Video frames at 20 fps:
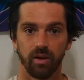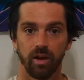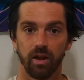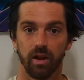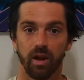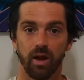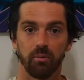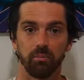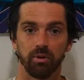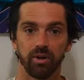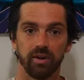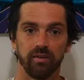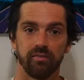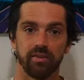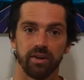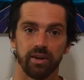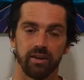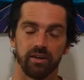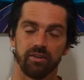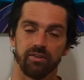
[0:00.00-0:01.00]
And I believe
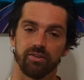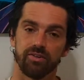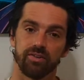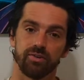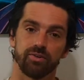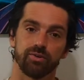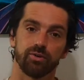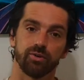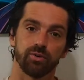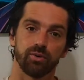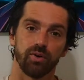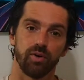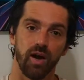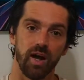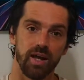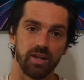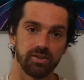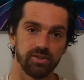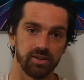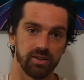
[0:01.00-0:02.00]
that it is a
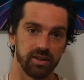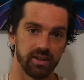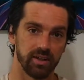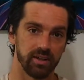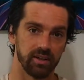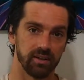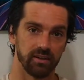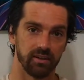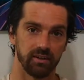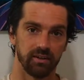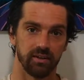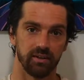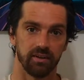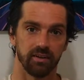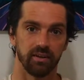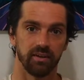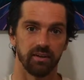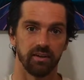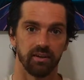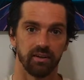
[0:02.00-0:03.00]
tragedy
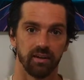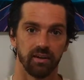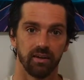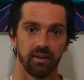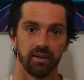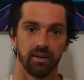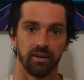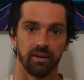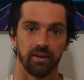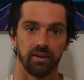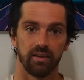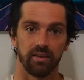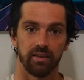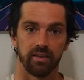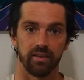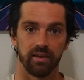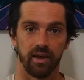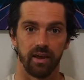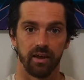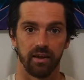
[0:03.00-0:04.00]

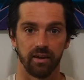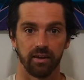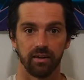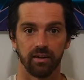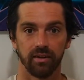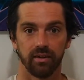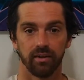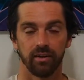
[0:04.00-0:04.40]
that